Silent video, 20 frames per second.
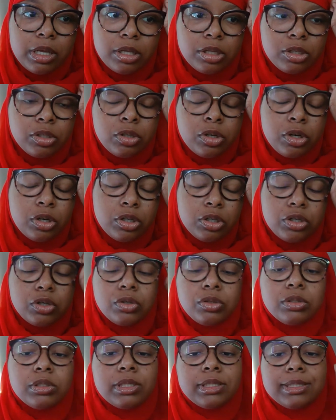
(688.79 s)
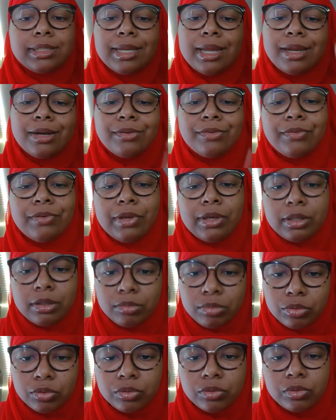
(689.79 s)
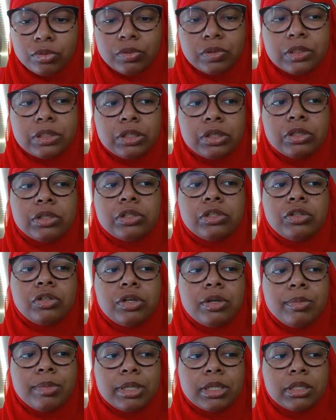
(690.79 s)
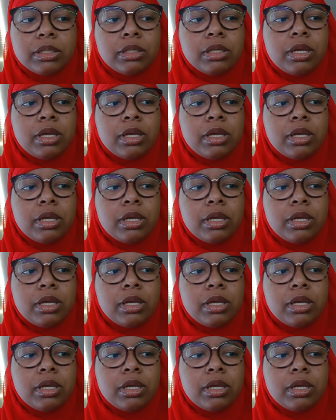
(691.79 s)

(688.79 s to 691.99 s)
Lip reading: certain shows that's not available on certain streaming